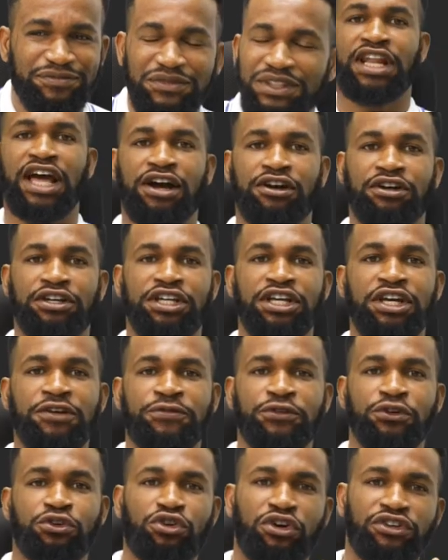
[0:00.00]
Now,
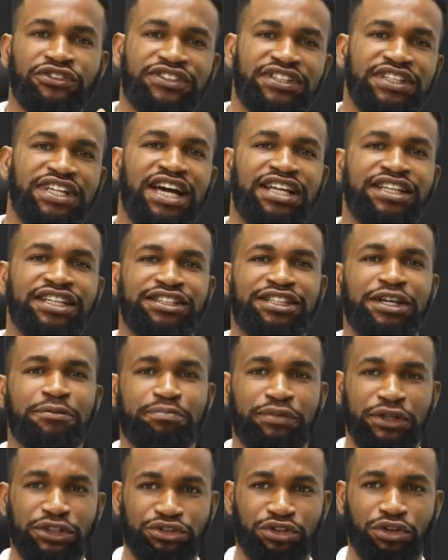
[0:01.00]
if you consider the
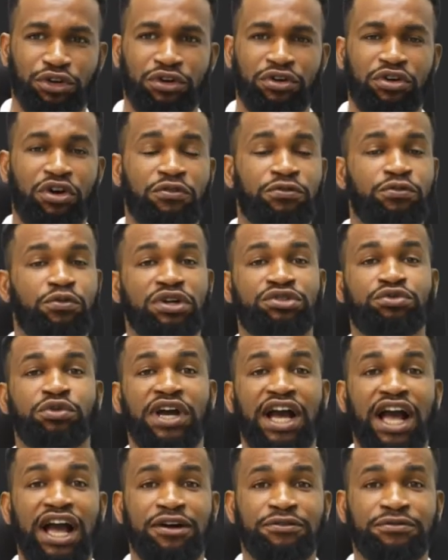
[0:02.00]
temperature of what we
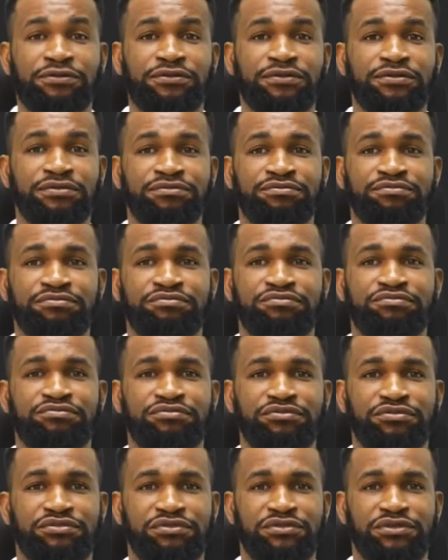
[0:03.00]
have
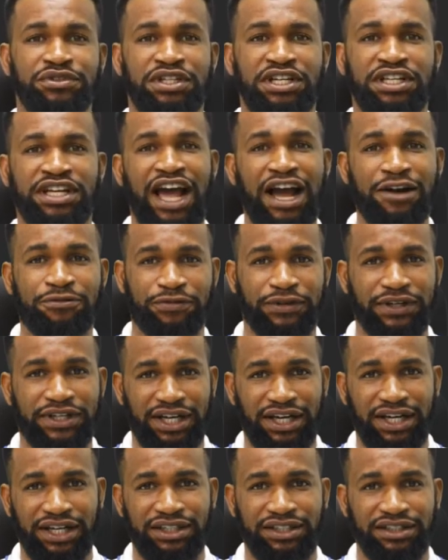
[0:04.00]
in
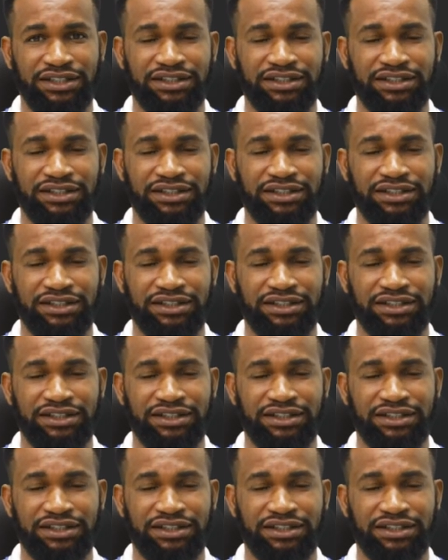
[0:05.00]
Africa,